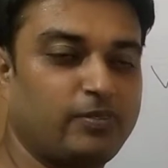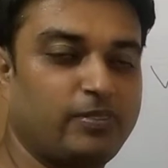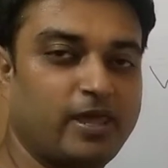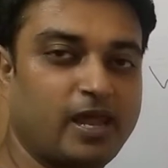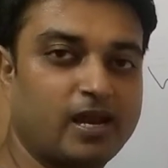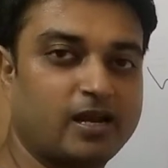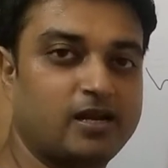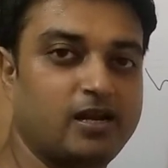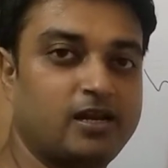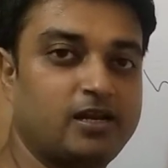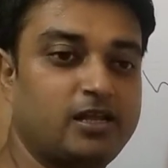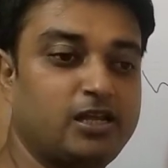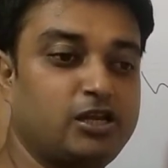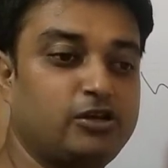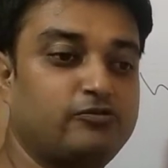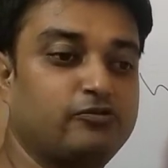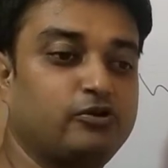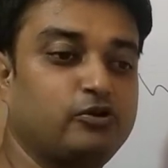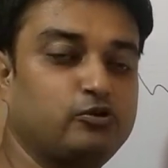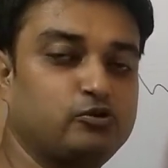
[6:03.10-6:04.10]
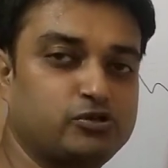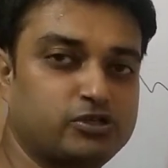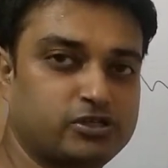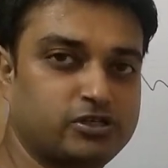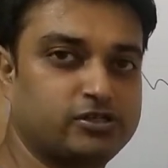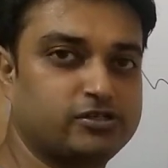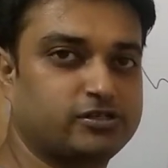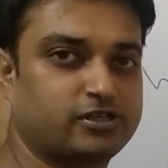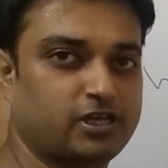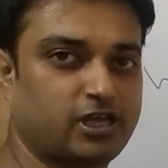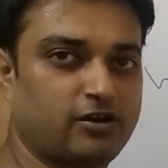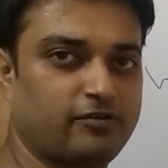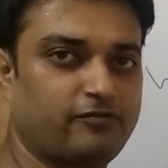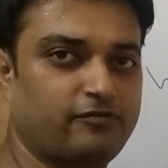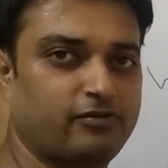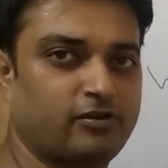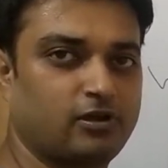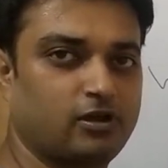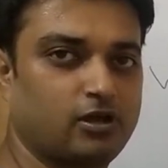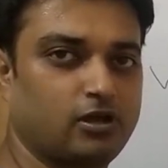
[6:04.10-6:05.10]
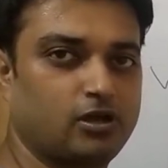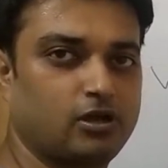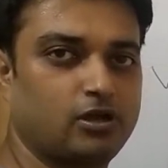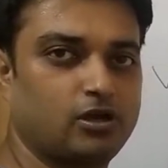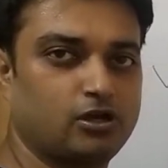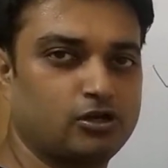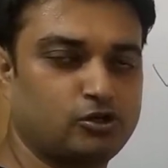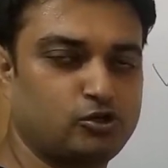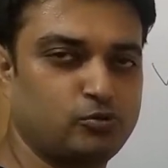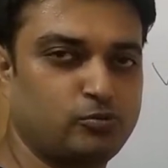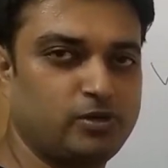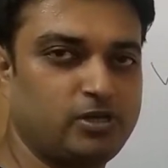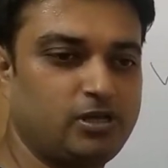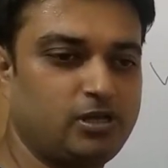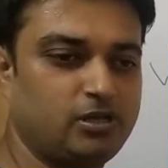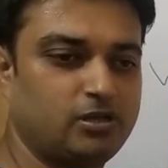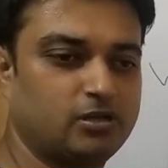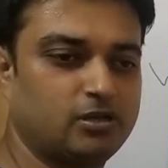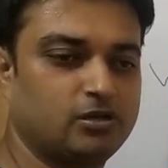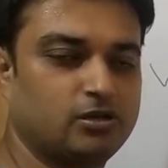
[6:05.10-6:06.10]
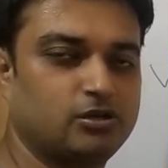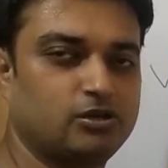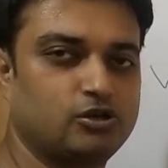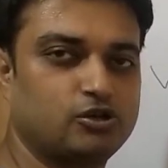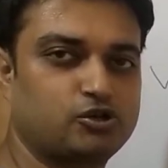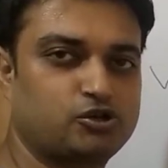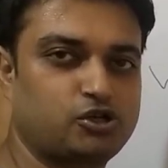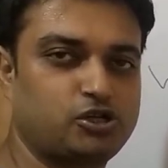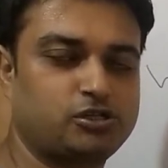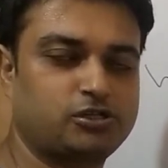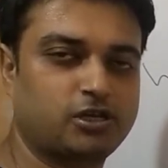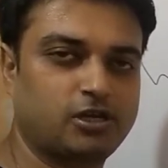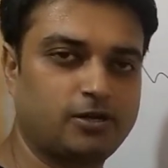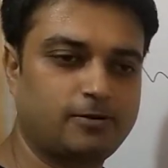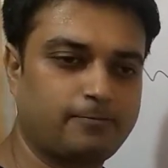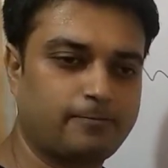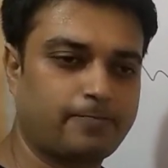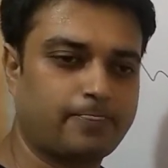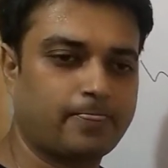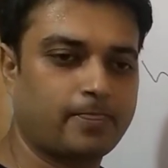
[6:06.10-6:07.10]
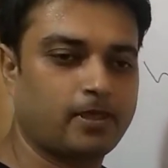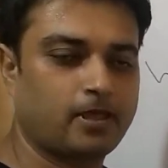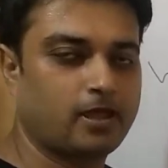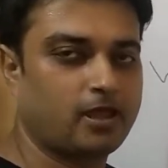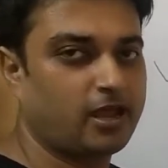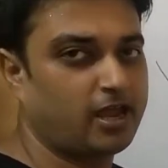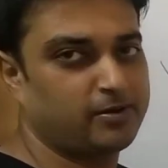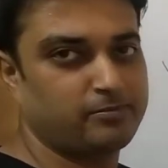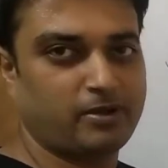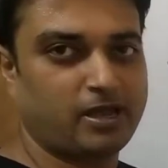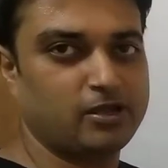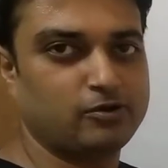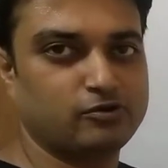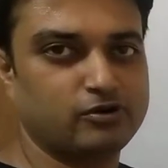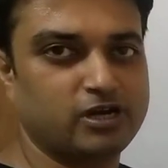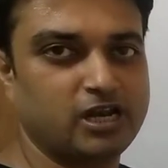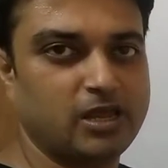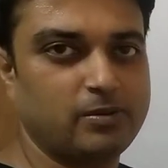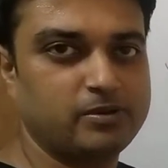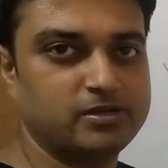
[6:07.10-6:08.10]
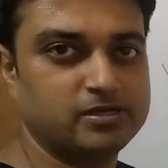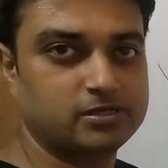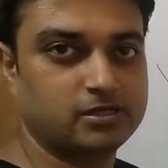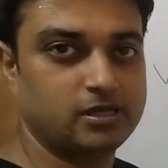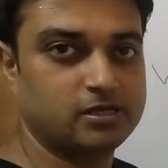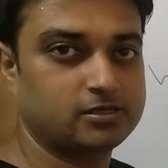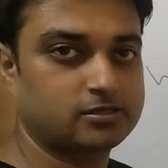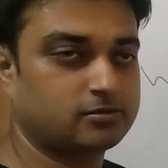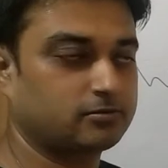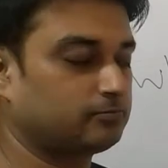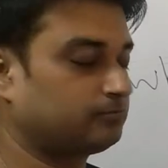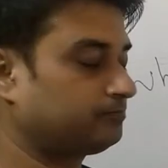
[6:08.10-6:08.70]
that lady introduced herself to me, she said, and my good name is this.